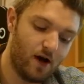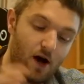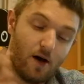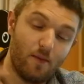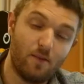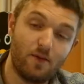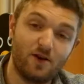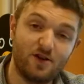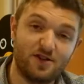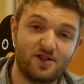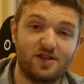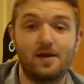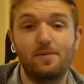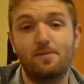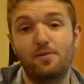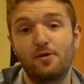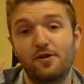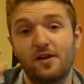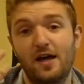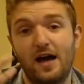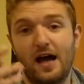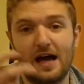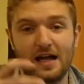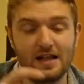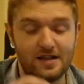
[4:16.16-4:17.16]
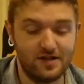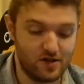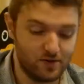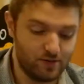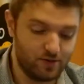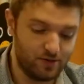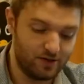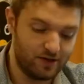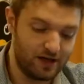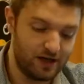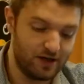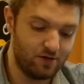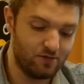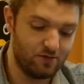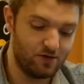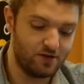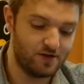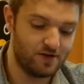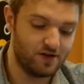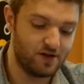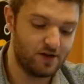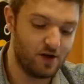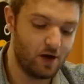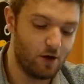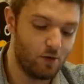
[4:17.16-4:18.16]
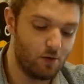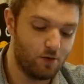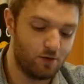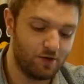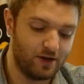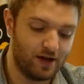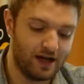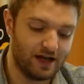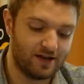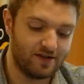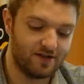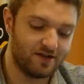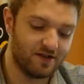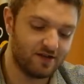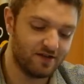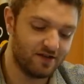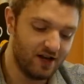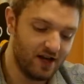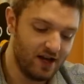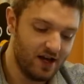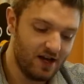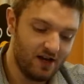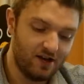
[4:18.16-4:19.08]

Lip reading: because they put their hands up, or they're the ones that know all the answers.